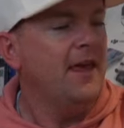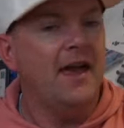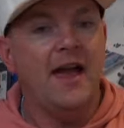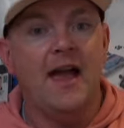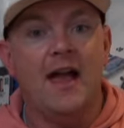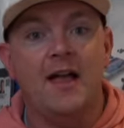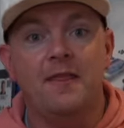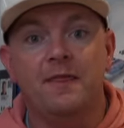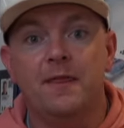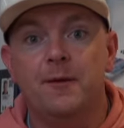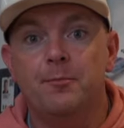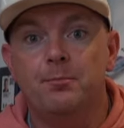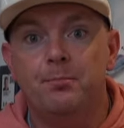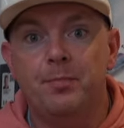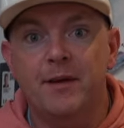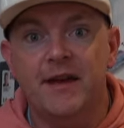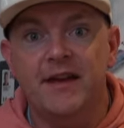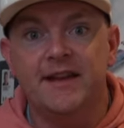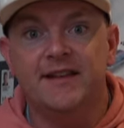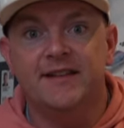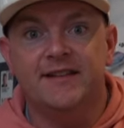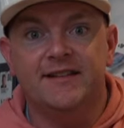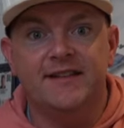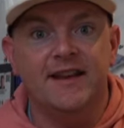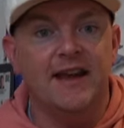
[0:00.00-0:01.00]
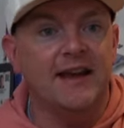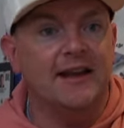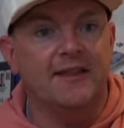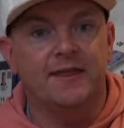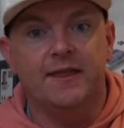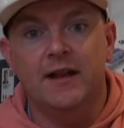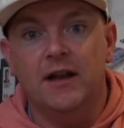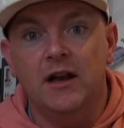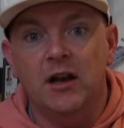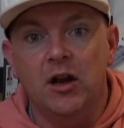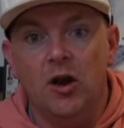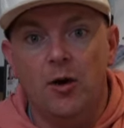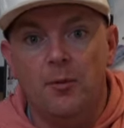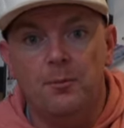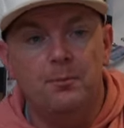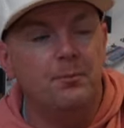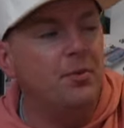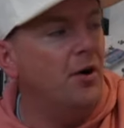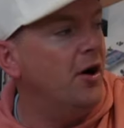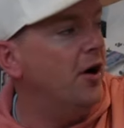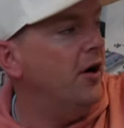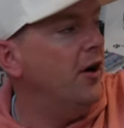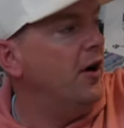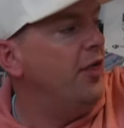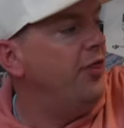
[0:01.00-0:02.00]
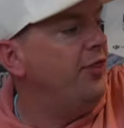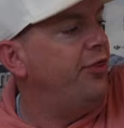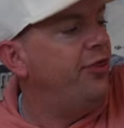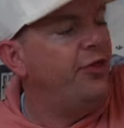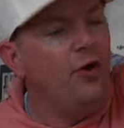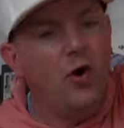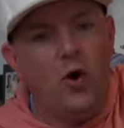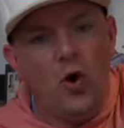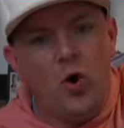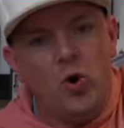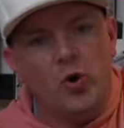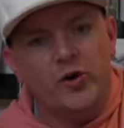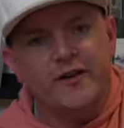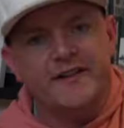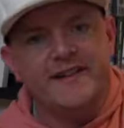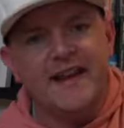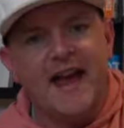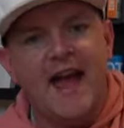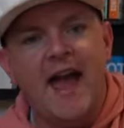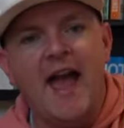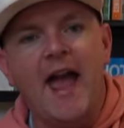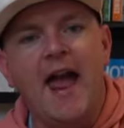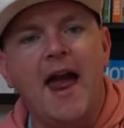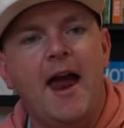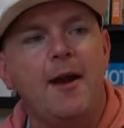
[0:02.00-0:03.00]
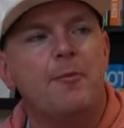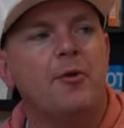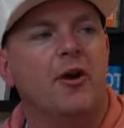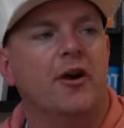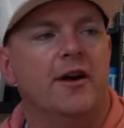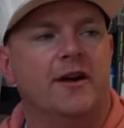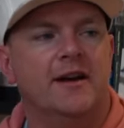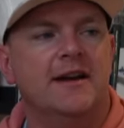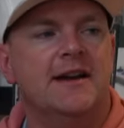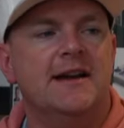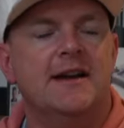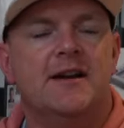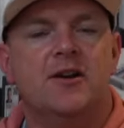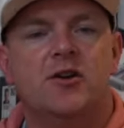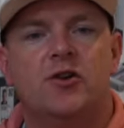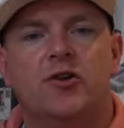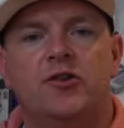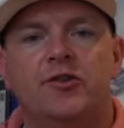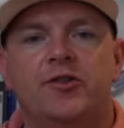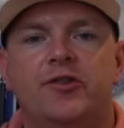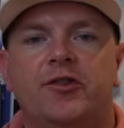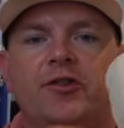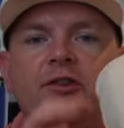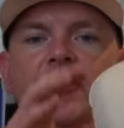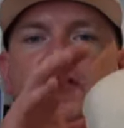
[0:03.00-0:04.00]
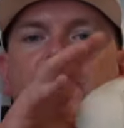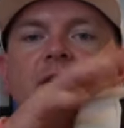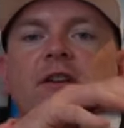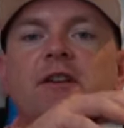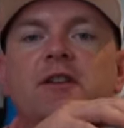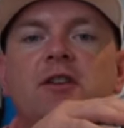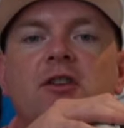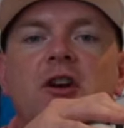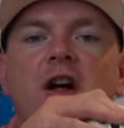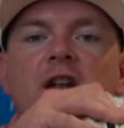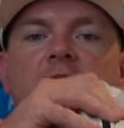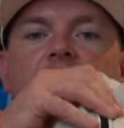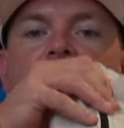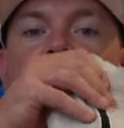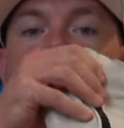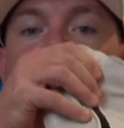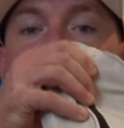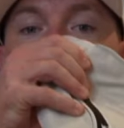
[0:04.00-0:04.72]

And the big stick, the Lumber, Thor's Hammer, under the Golfer's